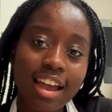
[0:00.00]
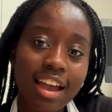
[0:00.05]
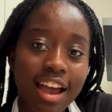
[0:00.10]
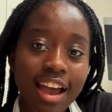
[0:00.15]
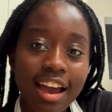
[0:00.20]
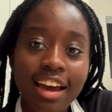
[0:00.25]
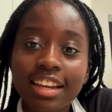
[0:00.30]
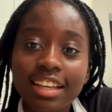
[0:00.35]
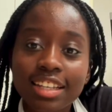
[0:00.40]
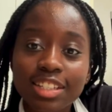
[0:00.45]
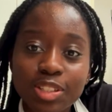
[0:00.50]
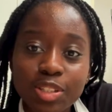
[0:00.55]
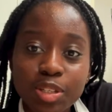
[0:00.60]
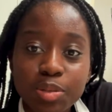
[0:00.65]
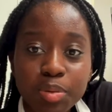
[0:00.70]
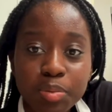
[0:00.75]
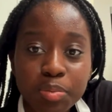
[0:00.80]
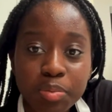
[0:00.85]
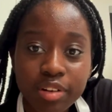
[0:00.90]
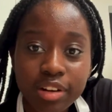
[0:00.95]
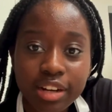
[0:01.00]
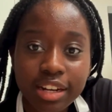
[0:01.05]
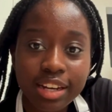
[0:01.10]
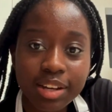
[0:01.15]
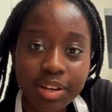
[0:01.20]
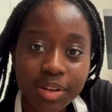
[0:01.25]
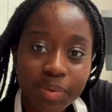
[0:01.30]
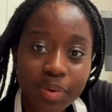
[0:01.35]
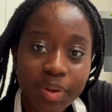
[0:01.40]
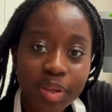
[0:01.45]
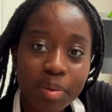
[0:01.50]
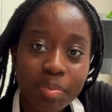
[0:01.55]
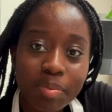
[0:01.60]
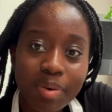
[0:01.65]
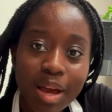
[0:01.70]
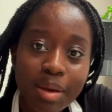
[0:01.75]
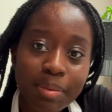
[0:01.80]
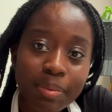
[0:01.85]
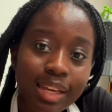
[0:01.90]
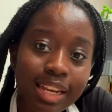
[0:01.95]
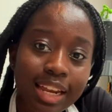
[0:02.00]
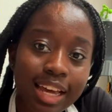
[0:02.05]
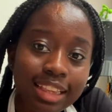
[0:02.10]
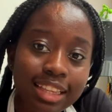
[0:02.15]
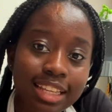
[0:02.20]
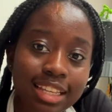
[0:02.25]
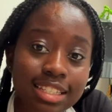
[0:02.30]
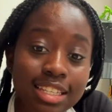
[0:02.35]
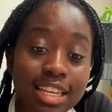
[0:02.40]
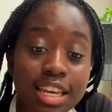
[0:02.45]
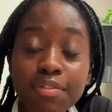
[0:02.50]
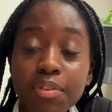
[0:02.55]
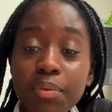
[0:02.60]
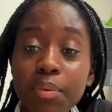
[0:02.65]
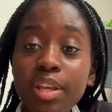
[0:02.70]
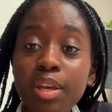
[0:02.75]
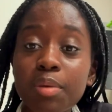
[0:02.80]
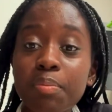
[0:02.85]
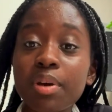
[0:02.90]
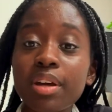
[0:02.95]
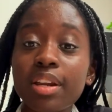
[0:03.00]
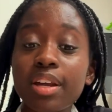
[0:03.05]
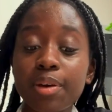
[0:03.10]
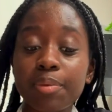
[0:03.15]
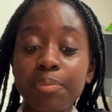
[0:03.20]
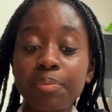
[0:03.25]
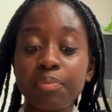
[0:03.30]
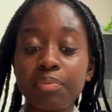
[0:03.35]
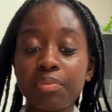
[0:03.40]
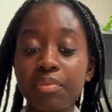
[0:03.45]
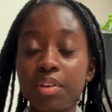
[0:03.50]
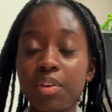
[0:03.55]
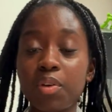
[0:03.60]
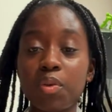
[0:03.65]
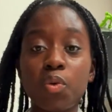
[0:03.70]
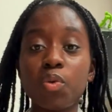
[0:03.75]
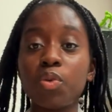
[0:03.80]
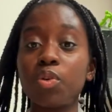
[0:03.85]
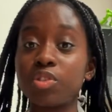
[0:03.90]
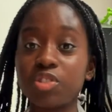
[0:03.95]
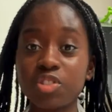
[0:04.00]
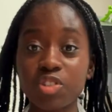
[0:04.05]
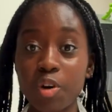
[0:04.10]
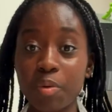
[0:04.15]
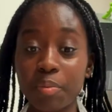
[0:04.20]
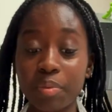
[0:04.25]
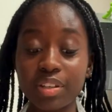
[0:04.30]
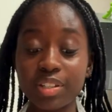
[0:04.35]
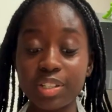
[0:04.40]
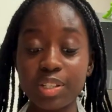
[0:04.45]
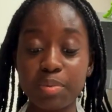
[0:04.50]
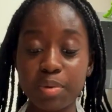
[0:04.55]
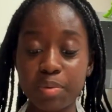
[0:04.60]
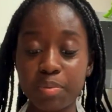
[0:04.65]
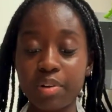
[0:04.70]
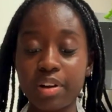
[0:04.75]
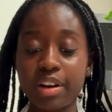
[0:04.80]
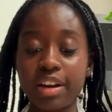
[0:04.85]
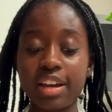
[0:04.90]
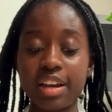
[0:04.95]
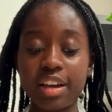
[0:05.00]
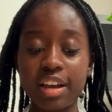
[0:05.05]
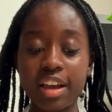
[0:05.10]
And it's super pretty when you pipe it like this. Even when you put it all on top, it's super pretty.